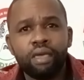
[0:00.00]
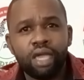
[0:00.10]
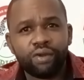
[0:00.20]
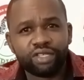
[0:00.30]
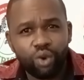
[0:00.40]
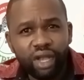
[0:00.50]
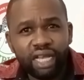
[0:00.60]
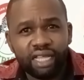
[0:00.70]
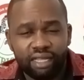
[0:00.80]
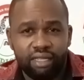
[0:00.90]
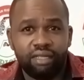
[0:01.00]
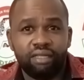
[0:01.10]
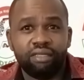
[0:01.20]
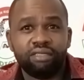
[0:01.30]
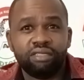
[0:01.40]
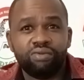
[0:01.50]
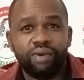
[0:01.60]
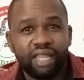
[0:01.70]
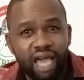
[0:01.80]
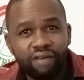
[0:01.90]
It was only
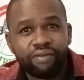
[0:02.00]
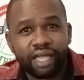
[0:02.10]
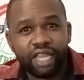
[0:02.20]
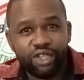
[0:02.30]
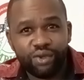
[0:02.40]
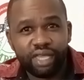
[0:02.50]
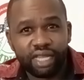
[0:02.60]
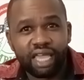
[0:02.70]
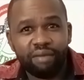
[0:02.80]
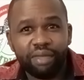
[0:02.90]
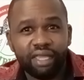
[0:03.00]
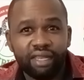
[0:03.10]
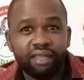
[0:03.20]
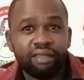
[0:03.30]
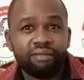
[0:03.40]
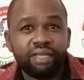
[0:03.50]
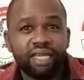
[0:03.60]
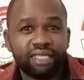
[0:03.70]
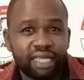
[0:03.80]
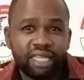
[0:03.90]
when the African Union came in
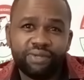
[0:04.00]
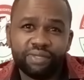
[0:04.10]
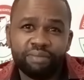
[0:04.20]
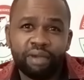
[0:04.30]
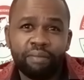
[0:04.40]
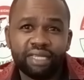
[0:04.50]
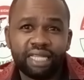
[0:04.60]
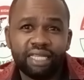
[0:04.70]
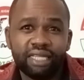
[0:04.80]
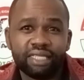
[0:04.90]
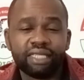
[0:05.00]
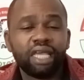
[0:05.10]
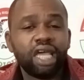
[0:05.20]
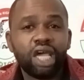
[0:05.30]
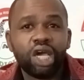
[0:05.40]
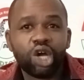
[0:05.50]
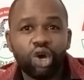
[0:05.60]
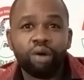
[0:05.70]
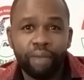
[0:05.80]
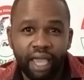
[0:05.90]
and said to Zimbabwe's leaders,
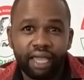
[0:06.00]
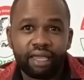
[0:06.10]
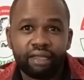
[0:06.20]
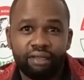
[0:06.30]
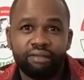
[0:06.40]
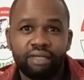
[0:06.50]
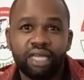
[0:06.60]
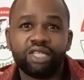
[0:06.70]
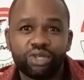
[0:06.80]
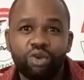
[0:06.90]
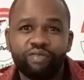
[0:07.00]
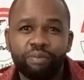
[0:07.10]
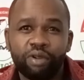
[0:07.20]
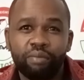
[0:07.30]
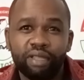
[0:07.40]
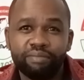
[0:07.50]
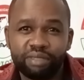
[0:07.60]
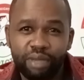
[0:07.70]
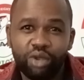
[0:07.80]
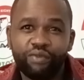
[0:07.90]
go back and solve the problems.
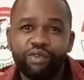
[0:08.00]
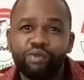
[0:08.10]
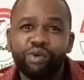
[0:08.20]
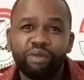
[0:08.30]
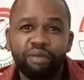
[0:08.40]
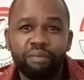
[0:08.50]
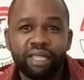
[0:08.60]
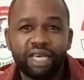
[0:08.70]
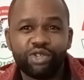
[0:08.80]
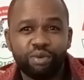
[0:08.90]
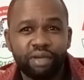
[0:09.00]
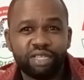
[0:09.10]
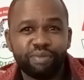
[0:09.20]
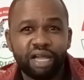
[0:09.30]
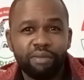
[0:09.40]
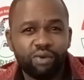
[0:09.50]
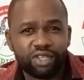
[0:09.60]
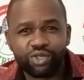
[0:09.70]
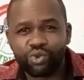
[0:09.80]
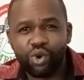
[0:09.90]
Many of you will remember that Robert Mugabe
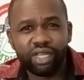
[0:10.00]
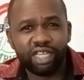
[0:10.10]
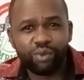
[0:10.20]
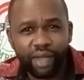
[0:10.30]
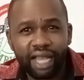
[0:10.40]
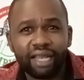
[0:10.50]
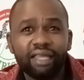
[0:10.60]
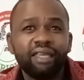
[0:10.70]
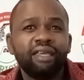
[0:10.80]
was sworn in quickly,